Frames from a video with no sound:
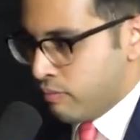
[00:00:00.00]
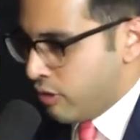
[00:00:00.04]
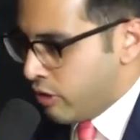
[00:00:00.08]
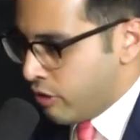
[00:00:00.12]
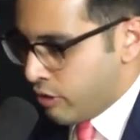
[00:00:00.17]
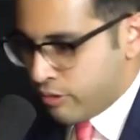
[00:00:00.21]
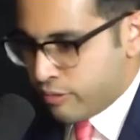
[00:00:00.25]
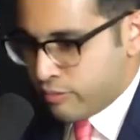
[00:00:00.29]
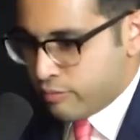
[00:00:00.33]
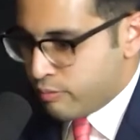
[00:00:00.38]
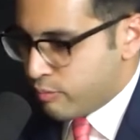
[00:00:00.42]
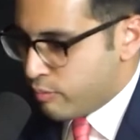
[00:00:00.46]

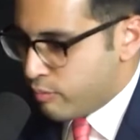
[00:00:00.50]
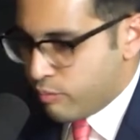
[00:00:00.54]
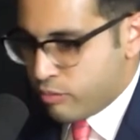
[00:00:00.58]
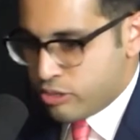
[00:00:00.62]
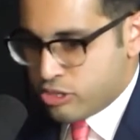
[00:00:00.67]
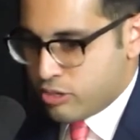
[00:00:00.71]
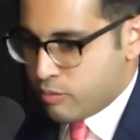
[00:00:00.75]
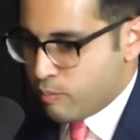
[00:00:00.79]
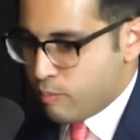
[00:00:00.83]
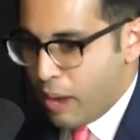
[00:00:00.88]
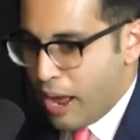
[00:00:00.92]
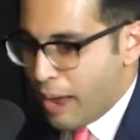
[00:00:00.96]
their
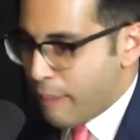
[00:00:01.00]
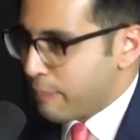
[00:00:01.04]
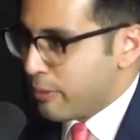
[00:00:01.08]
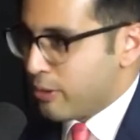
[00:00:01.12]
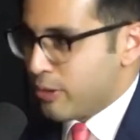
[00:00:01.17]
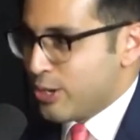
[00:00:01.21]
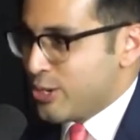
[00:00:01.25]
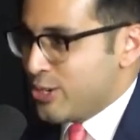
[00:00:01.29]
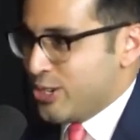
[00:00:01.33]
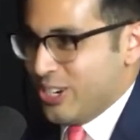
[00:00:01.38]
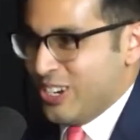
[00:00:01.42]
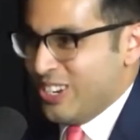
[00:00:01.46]

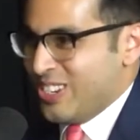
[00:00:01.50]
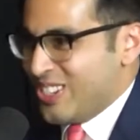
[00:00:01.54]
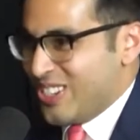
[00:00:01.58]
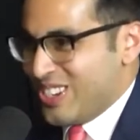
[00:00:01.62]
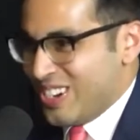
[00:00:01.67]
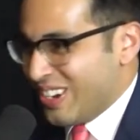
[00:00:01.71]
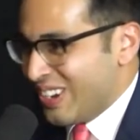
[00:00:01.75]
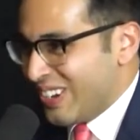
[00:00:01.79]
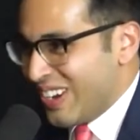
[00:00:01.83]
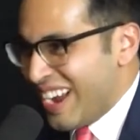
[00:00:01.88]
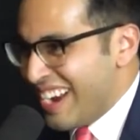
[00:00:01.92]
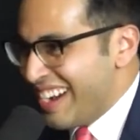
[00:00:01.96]
population is
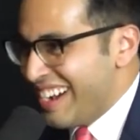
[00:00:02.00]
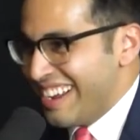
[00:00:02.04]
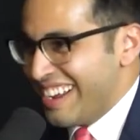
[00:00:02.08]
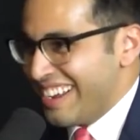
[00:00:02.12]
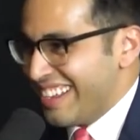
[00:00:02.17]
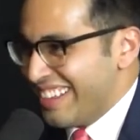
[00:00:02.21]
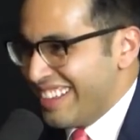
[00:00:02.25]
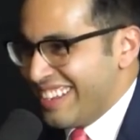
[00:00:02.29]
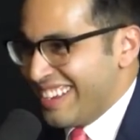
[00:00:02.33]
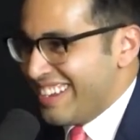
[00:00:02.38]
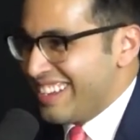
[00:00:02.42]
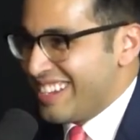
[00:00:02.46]
declining.
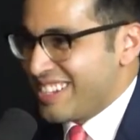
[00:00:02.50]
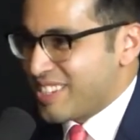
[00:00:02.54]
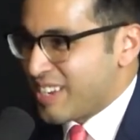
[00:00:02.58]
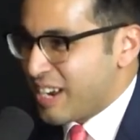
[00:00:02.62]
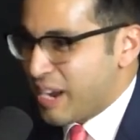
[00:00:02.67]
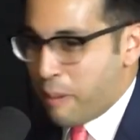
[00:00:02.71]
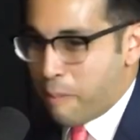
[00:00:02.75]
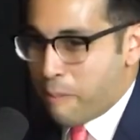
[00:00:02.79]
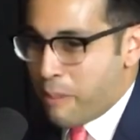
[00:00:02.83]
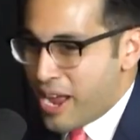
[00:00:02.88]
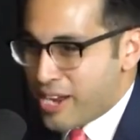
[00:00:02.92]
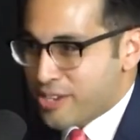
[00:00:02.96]
Like, it's
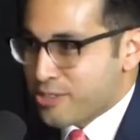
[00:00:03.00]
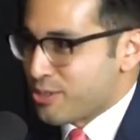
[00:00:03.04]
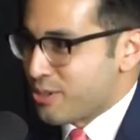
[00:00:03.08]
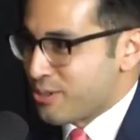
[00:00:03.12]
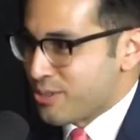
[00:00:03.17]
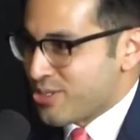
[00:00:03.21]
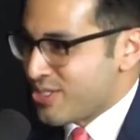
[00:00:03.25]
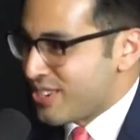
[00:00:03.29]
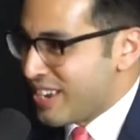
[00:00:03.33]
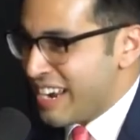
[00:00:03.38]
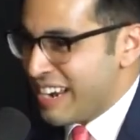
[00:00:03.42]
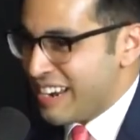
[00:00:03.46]
like a
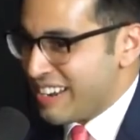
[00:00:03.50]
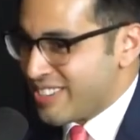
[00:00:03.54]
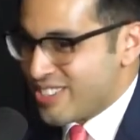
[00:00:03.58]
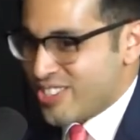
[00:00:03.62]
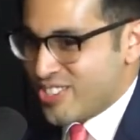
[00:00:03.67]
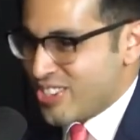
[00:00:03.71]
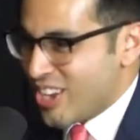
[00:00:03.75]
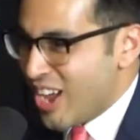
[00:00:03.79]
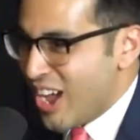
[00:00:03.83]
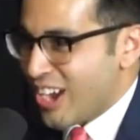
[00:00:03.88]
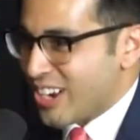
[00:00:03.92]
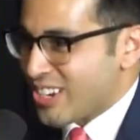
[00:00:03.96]
petrostate. It
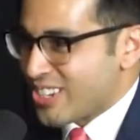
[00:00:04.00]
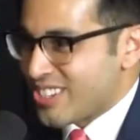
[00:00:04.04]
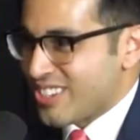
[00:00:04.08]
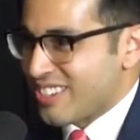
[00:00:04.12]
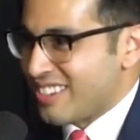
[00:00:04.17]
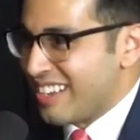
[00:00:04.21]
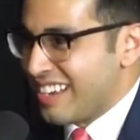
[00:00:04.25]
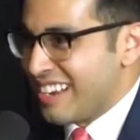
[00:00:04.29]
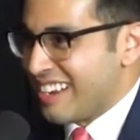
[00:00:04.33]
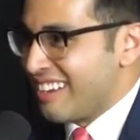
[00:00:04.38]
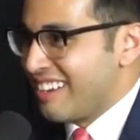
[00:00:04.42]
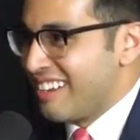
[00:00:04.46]
sucks.
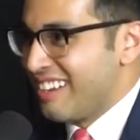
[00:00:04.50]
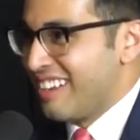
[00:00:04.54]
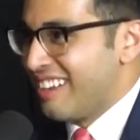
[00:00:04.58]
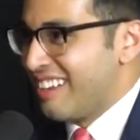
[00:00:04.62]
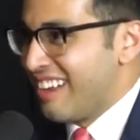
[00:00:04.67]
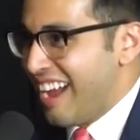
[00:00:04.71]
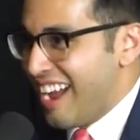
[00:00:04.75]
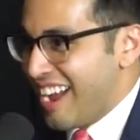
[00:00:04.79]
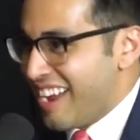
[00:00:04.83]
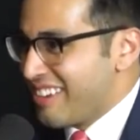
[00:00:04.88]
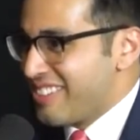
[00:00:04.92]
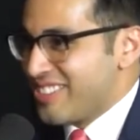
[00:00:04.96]
Like,
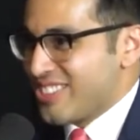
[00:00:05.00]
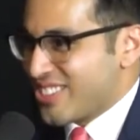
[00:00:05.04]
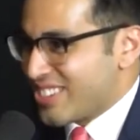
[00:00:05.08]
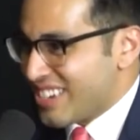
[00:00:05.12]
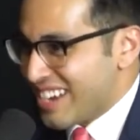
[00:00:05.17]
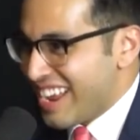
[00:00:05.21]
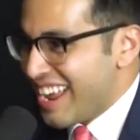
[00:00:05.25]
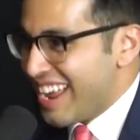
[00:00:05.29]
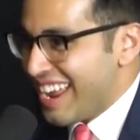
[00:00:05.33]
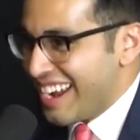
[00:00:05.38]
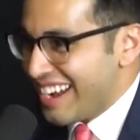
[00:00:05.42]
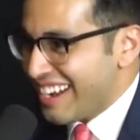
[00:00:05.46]
I
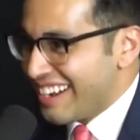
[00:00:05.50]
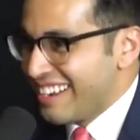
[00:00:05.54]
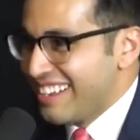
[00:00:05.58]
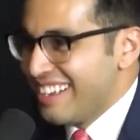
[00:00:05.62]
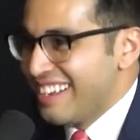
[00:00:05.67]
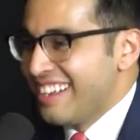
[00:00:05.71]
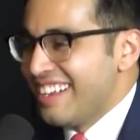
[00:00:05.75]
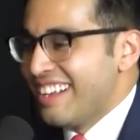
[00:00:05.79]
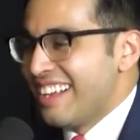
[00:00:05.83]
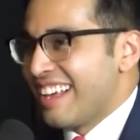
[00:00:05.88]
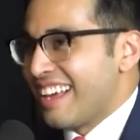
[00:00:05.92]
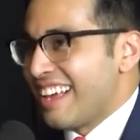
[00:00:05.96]
understand.
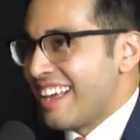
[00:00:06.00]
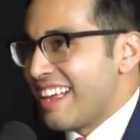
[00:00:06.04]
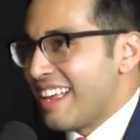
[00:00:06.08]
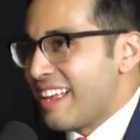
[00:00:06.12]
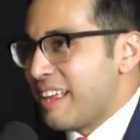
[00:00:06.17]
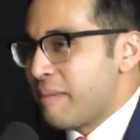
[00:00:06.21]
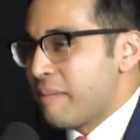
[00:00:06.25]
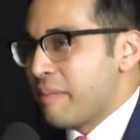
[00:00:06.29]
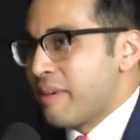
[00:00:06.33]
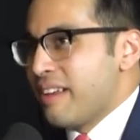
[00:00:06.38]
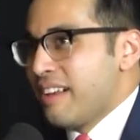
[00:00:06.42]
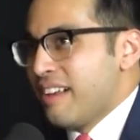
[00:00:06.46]

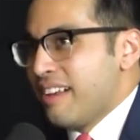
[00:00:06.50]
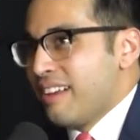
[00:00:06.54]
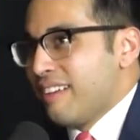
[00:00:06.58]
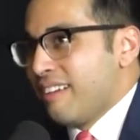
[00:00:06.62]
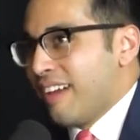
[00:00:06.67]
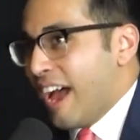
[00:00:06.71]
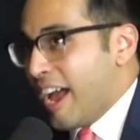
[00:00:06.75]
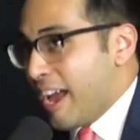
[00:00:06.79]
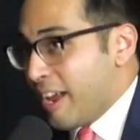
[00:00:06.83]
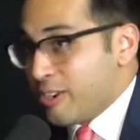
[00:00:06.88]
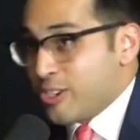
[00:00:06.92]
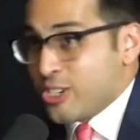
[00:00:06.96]
I
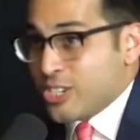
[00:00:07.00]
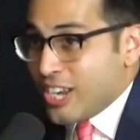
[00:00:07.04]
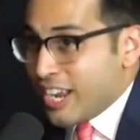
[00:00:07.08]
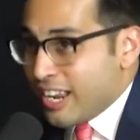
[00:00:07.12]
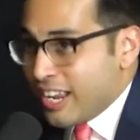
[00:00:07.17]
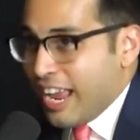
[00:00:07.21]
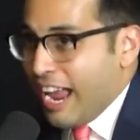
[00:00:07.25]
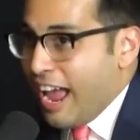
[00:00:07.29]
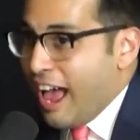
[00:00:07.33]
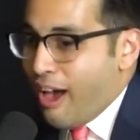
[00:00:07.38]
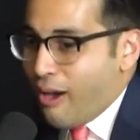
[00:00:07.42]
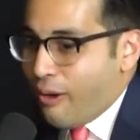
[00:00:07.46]
understand,
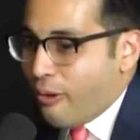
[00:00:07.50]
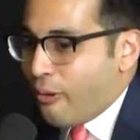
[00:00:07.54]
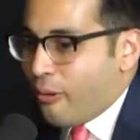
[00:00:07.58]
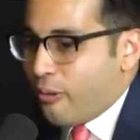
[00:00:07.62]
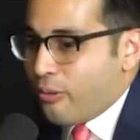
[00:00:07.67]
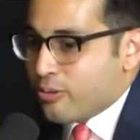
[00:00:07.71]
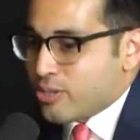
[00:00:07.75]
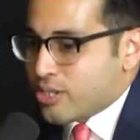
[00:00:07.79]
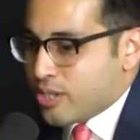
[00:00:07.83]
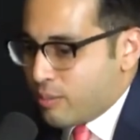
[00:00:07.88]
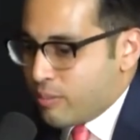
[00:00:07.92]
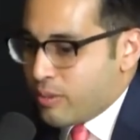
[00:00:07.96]
like,
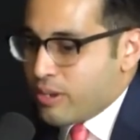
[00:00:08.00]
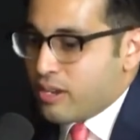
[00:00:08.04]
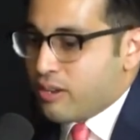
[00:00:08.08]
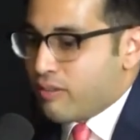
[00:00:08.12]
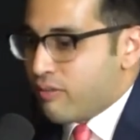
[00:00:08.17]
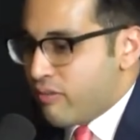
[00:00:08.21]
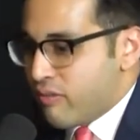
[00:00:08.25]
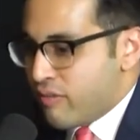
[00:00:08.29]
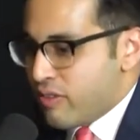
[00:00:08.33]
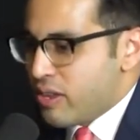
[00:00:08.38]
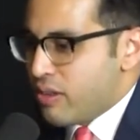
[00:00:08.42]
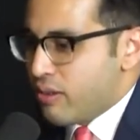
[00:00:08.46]
how somebody
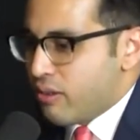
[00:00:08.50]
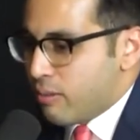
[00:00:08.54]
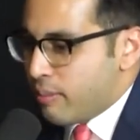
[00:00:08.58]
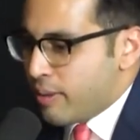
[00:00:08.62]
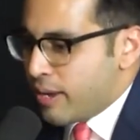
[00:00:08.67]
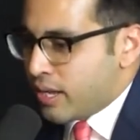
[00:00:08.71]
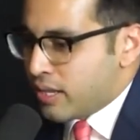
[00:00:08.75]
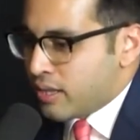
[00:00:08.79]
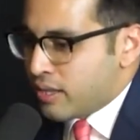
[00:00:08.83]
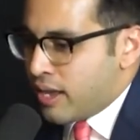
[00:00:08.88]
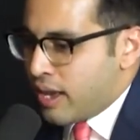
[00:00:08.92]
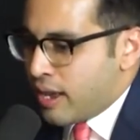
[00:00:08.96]
could feel
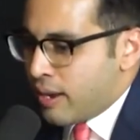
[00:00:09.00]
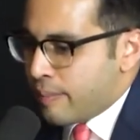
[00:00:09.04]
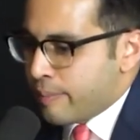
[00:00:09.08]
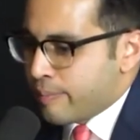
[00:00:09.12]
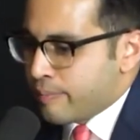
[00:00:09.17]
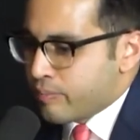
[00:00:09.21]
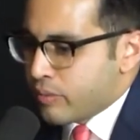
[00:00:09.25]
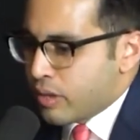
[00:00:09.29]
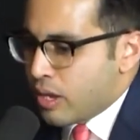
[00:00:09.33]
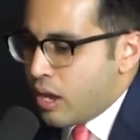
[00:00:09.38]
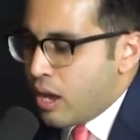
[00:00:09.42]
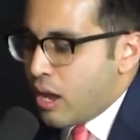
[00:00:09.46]
about that.
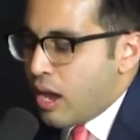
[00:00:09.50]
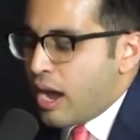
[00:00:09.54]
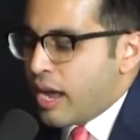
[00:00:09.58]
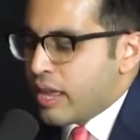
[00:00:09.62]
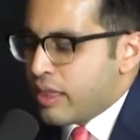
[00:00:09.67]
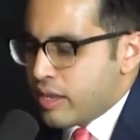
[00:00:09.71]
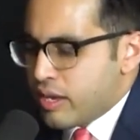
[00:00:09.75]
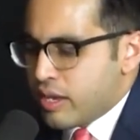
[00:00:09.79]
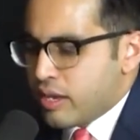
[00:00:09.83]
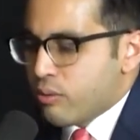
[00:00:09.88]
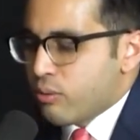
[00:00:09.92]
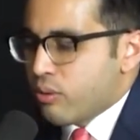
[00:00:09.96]
I
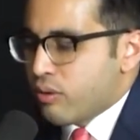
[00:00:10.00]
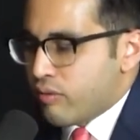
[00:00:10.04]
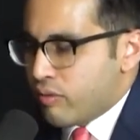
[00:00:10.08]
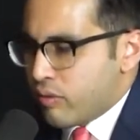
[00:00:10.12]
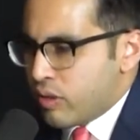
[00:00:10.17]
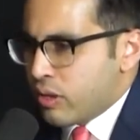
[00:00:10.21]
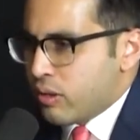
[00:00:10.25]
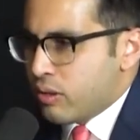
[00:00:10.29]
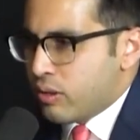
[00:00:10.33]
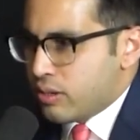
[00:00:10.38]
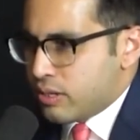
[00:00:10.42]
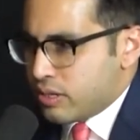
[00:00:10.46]
think it
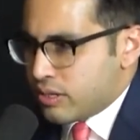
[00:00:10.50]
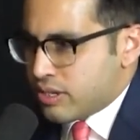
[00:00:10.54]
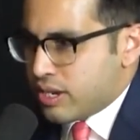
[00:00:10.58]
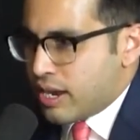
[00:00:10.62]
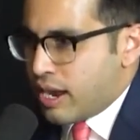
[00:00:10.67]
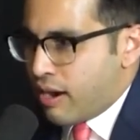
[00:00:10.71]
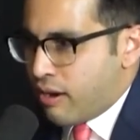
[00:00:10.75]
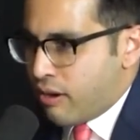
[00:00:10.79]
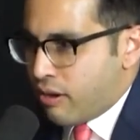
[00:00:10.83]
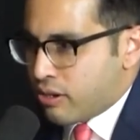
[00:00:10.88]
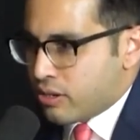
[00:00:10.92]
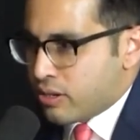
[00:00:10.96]
revealed his
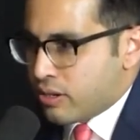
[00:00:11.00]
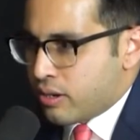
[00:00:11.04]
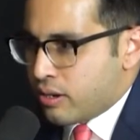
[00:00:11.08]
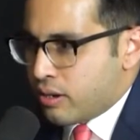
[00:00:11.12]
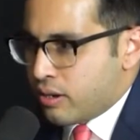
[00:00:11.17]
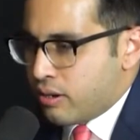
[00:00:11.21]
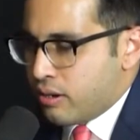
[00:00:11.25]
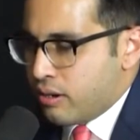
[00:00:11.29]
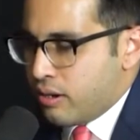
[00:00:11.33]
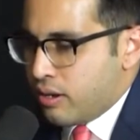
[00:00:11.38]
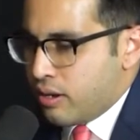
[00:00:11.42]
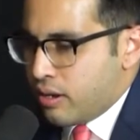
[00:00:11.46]
character,